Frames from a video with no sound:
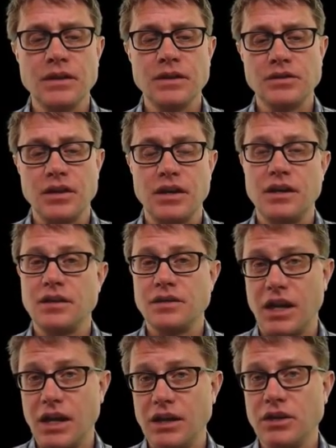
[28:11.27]
is that it
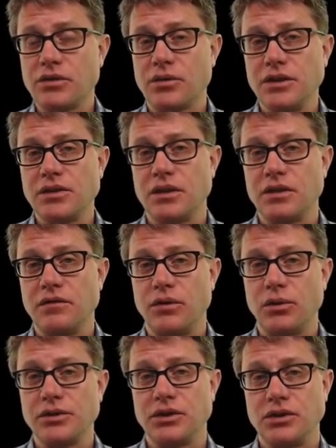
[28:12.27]
is increasing the
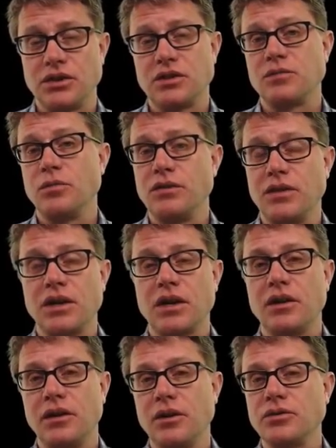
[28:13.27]
voltage. It's moving
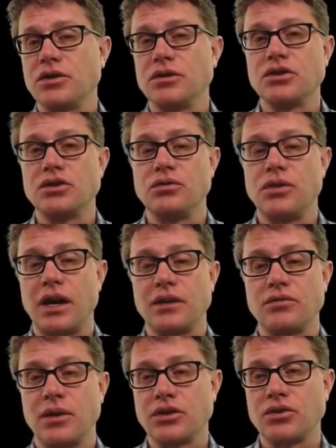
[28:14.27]
it closer to
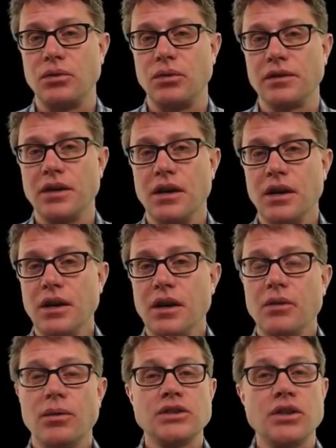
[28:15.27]
that threshold.
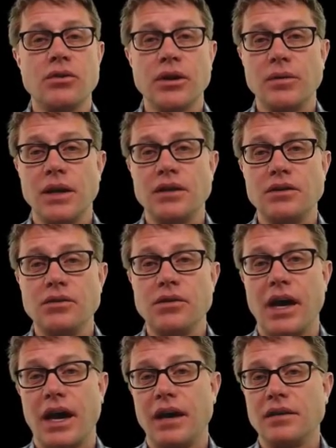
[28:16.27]
What's a quick way to
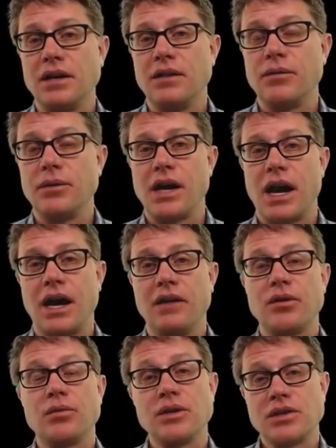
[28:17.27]
do that? If we
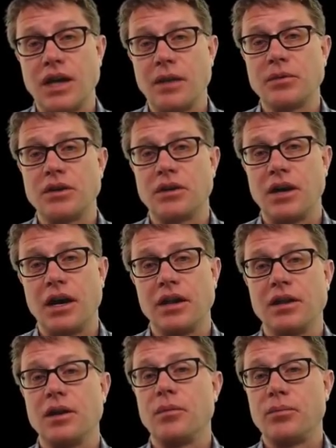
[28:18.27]
have a receptor
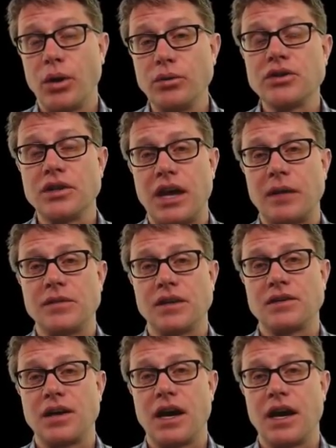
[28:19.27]
on the
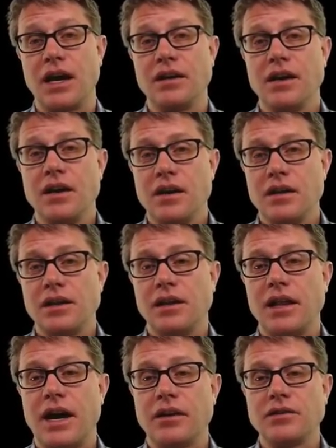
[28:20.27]
postsynaptic side
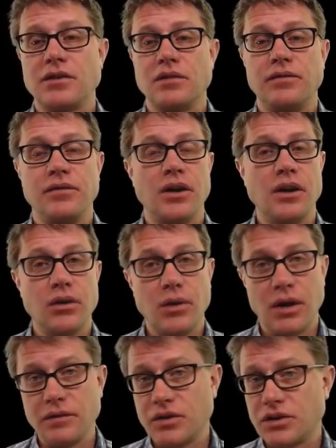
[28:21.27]
that allows the
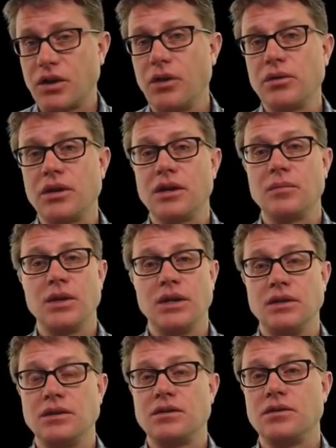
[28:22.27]
flow of sodium
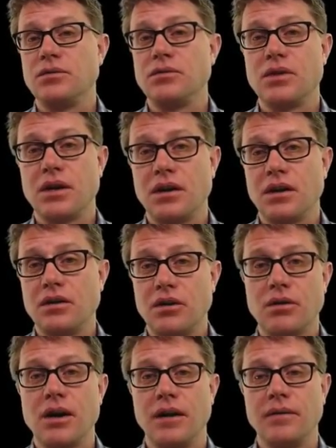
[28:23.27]
into the
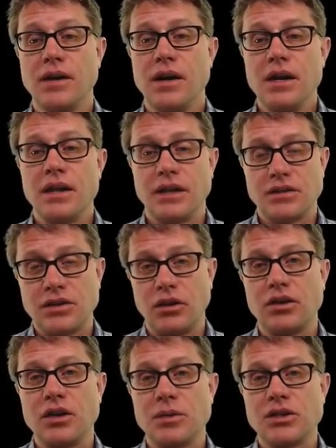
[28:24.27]
neuron. That
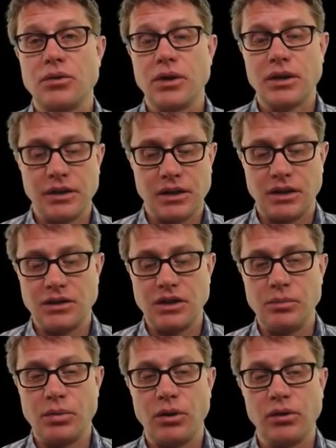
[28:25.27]
sodium is quickly going
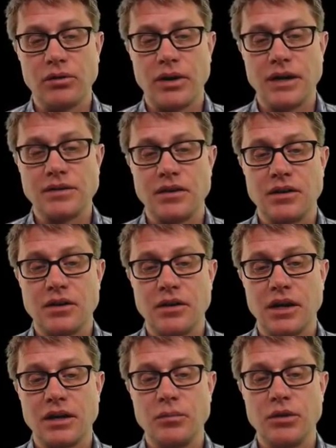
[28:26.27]
to depolarize the
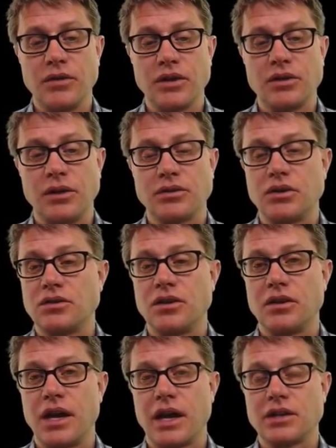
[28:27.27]
neuron and move us closer
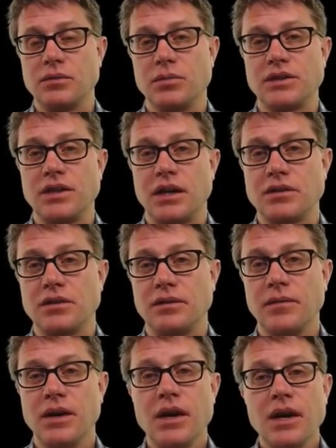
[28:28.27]
to the action
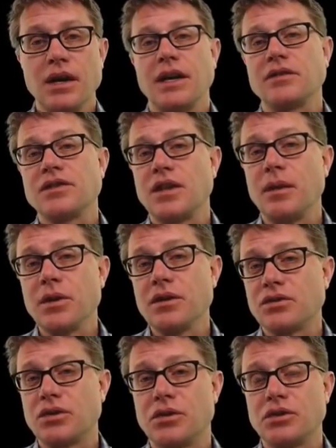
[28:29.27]
potential. Now, some
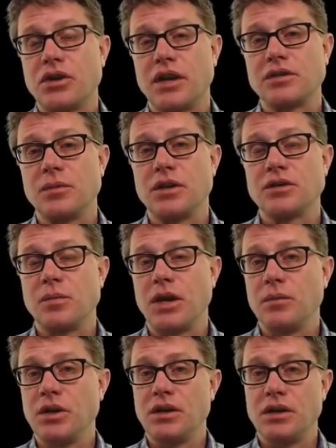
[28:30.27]
of those neurotransmitters
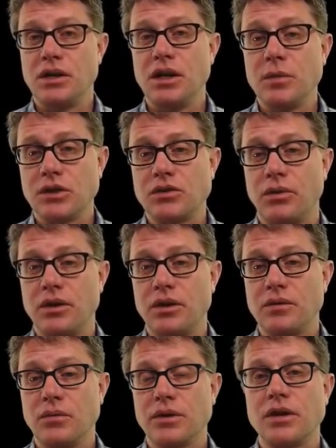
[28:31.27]
may be
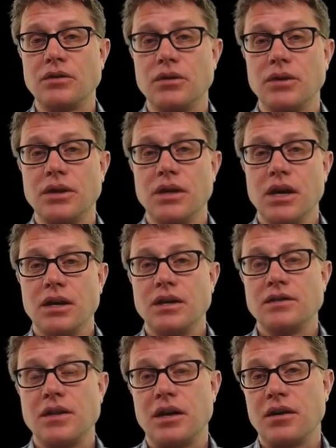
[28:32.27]
inhibitory. What they're doing
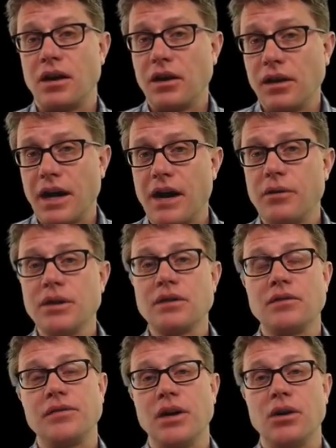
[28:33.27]
is they're
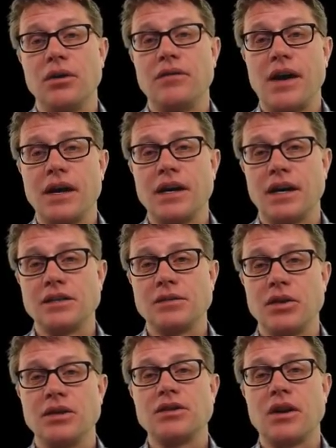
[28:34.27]
allowing the flow of
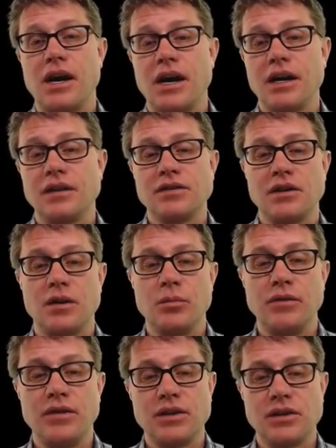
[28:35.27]
ions, but these are ions that
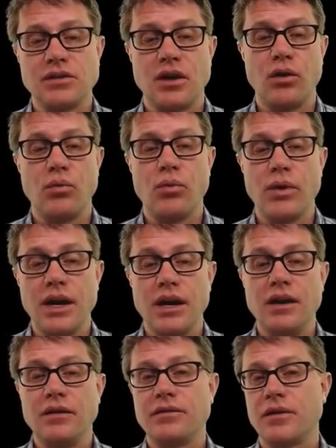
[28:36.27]
are moving us
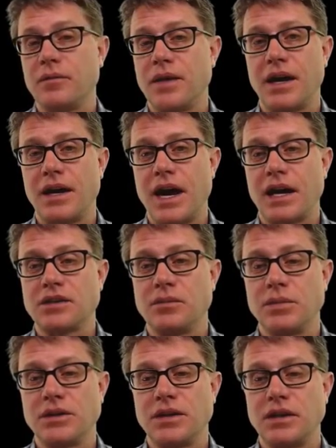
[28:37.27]
away from that
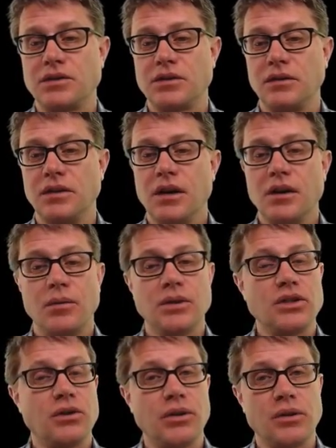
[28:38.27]
action potential.
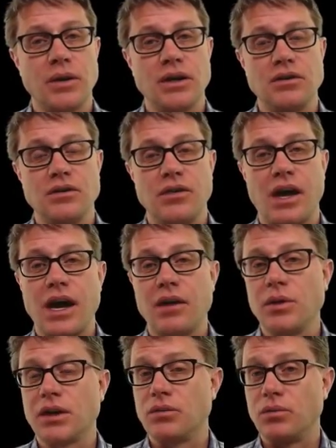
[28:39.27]
What's a quick way to do
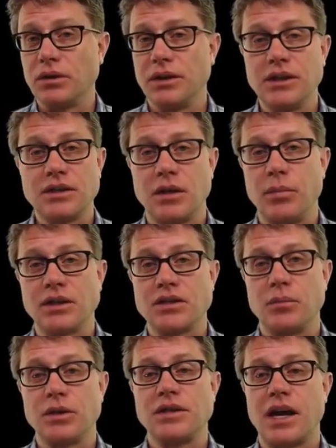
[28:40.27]
that? We could release a
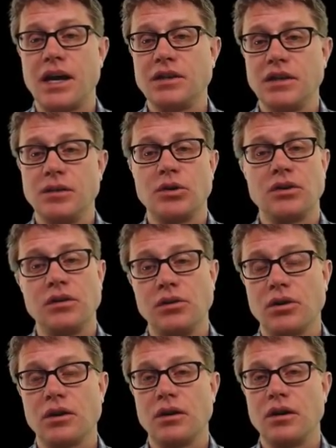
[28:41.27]
bunch of potassium or
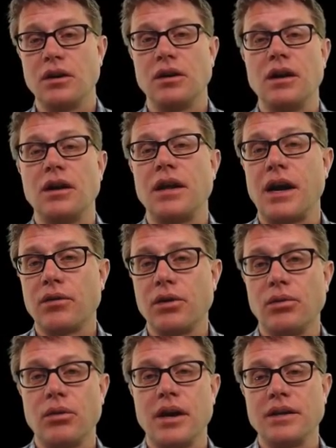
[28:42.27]
allow
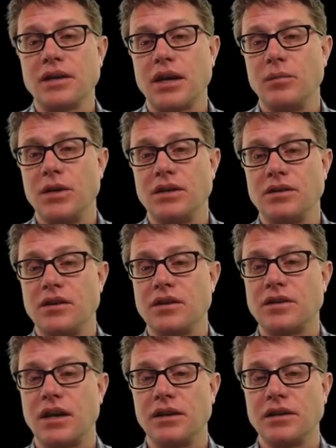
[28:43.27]
chloride to come into
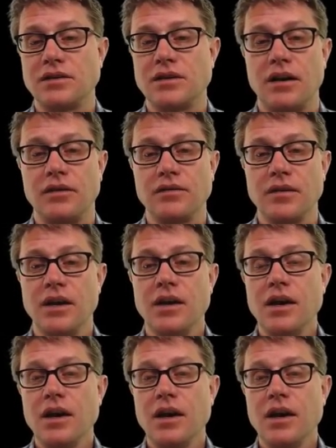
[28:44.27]
the cell itself.